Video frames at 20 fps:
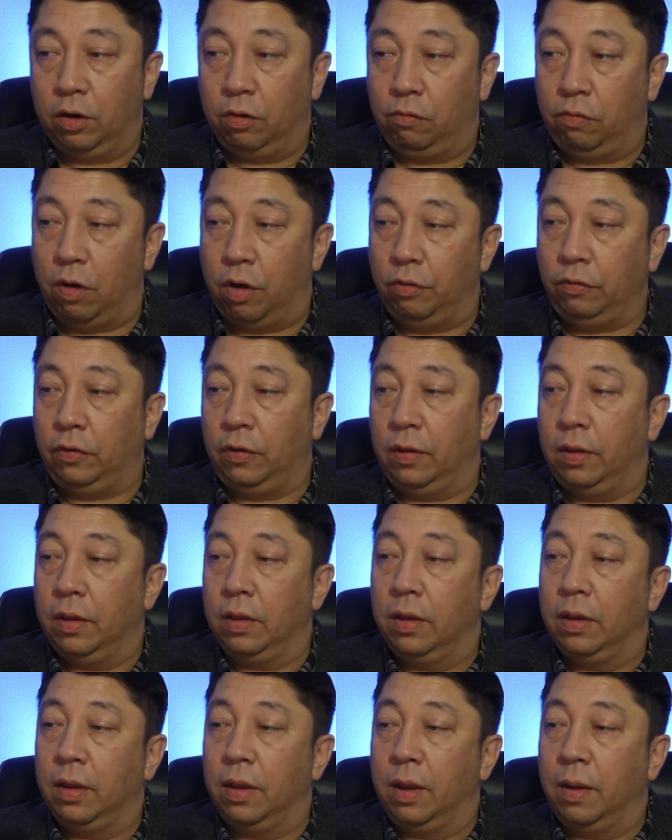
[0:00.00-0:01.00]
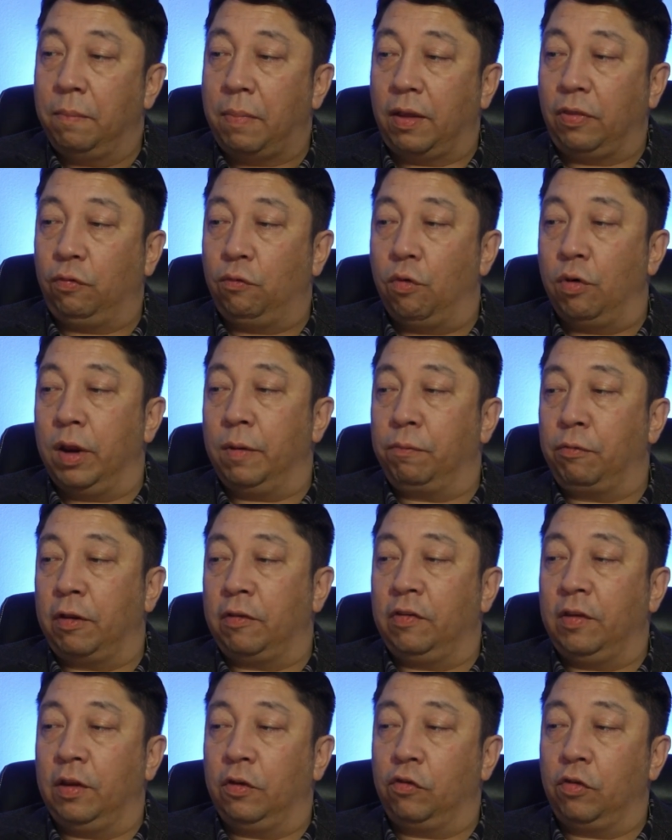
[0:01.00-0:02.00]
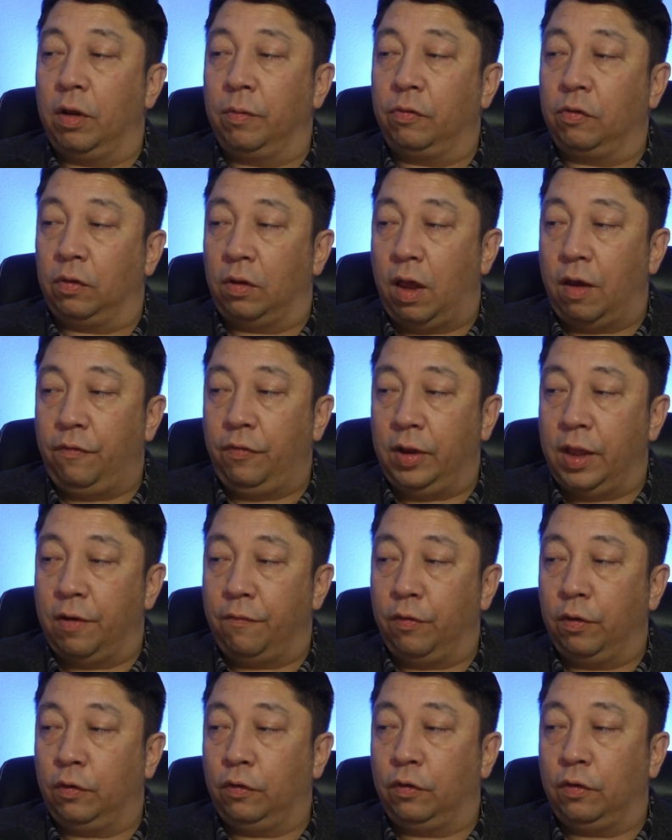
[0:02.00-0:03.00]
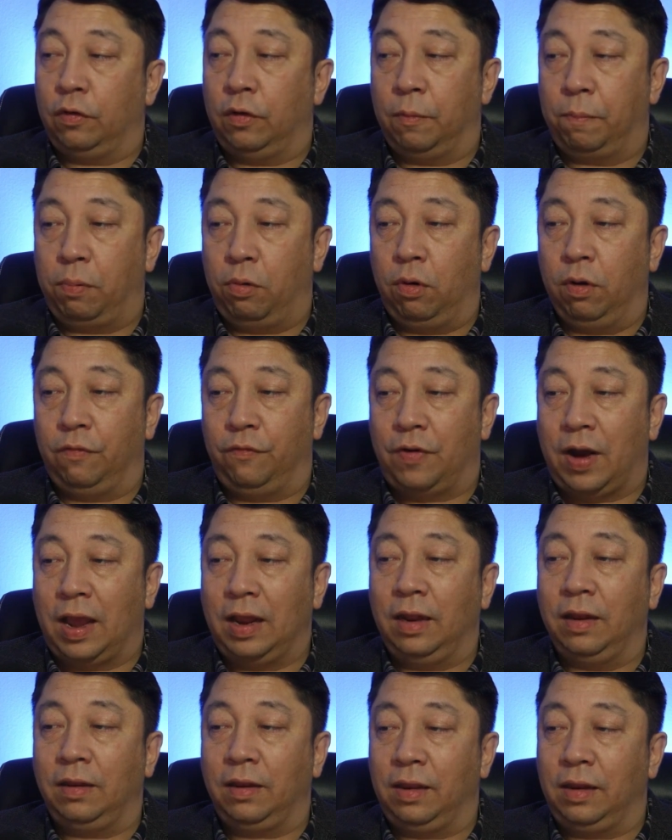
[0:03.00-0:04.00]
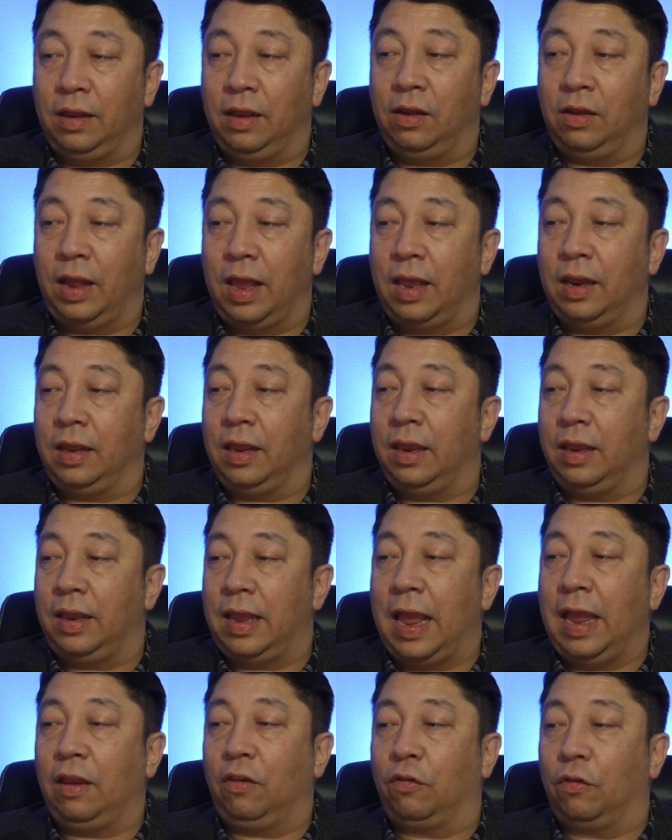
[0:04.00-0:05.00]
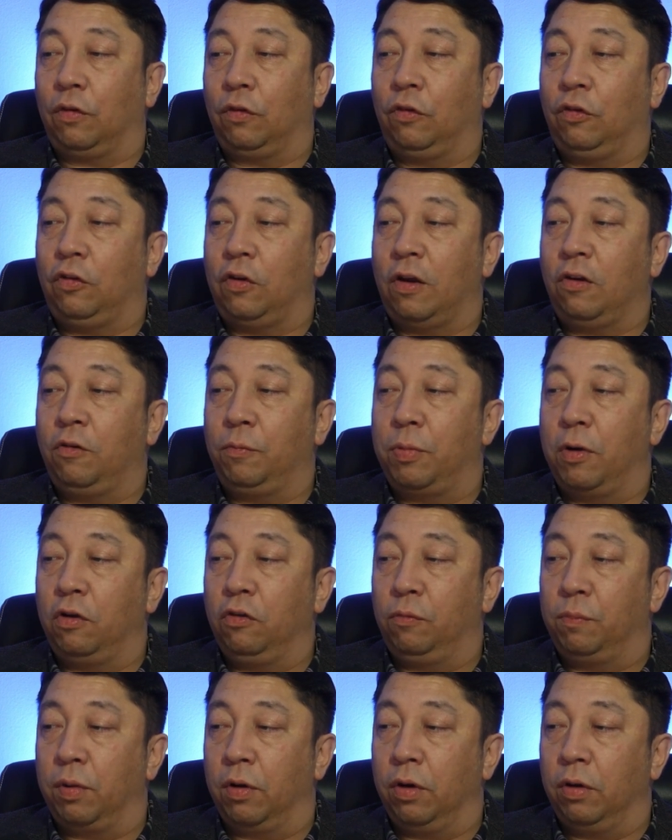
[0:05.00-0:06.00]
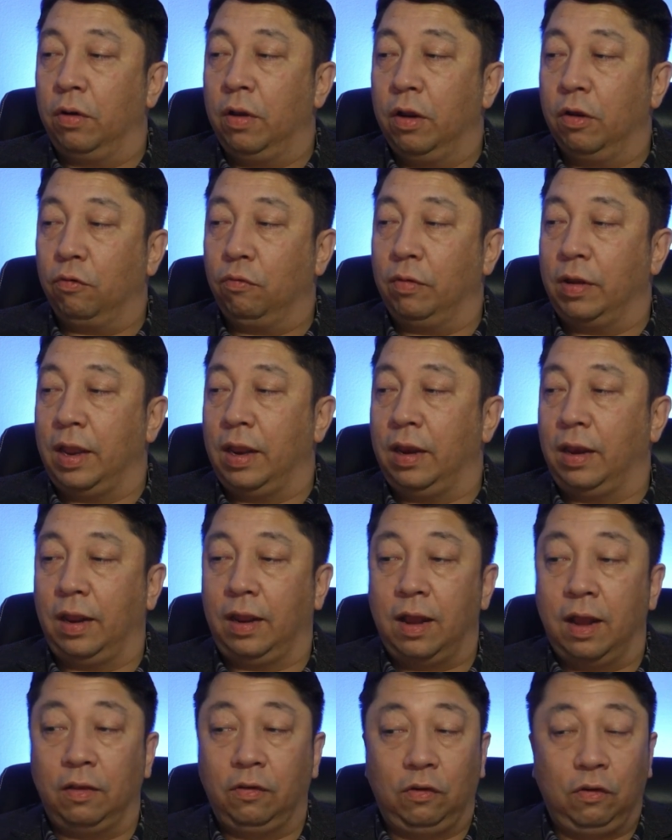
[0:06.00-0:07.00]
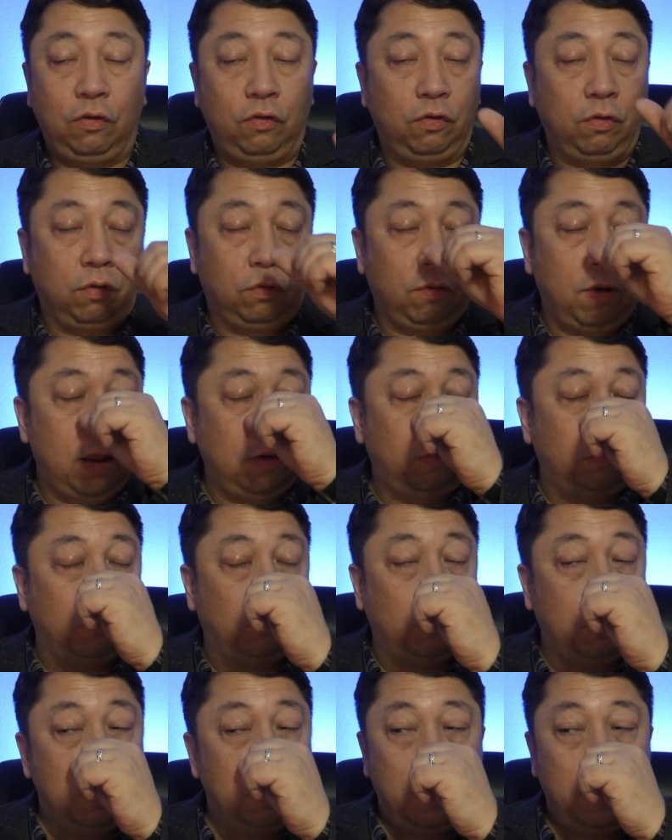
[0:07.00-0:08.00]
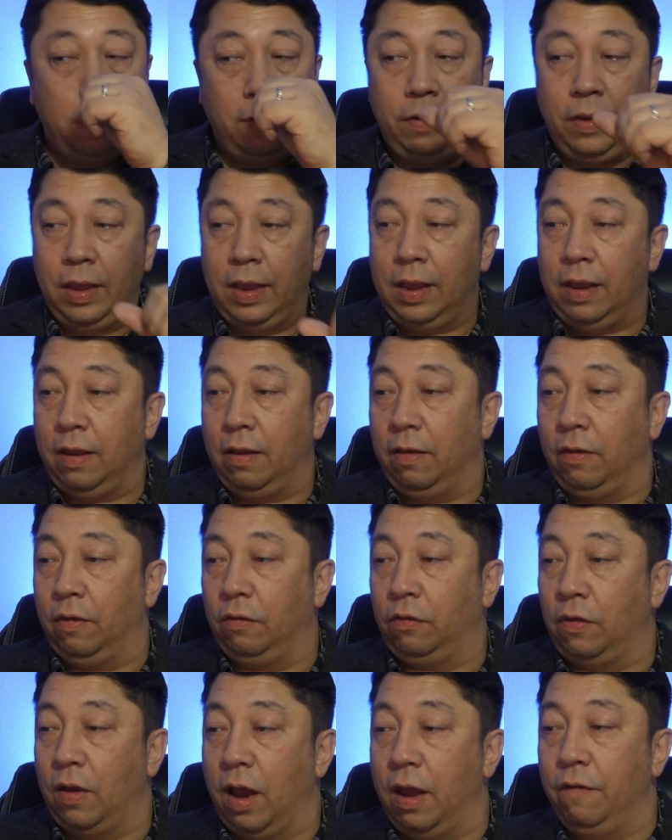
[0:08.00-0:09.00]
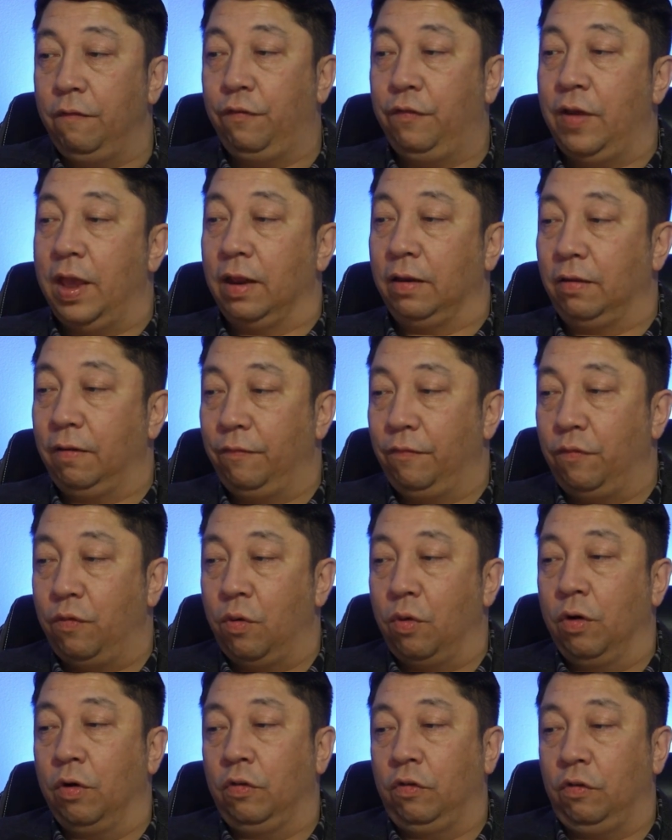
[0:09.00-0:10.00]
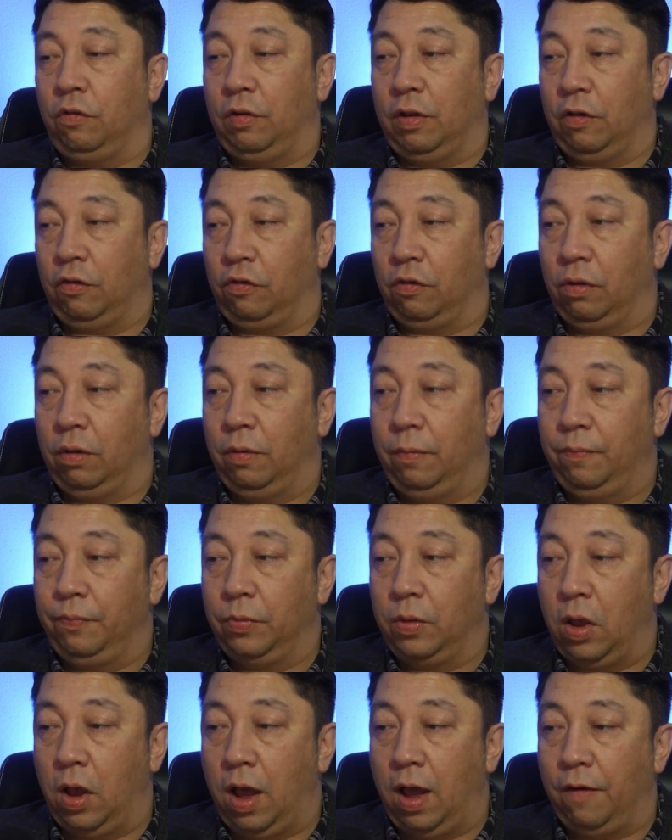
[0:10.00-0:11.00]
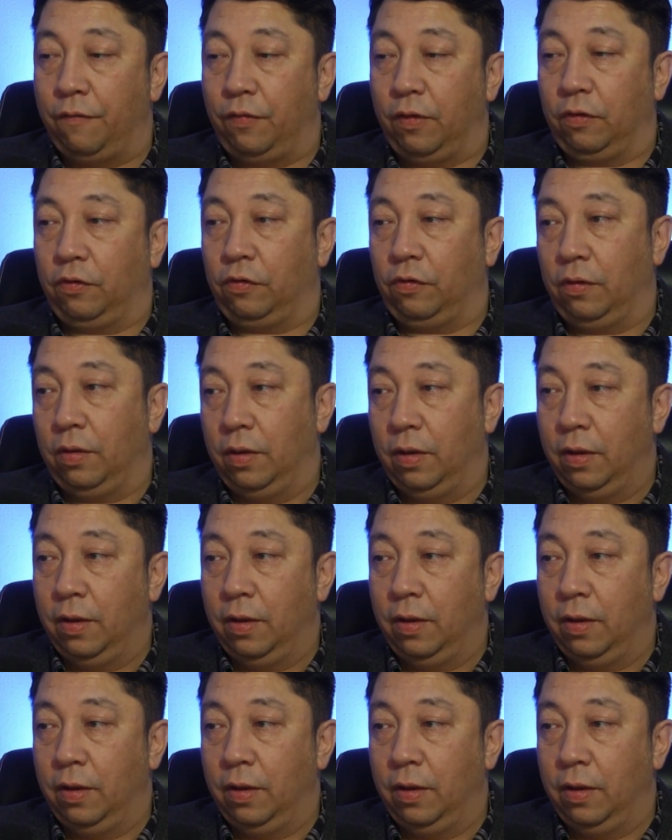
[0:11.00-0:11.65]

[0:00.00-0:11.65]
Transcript: Quote, by thwarting President Trump's lawful efforts to deport violent illegal alien gangsters, Judge Boasberg created a constitutional crisis. He is unfit for judicial office.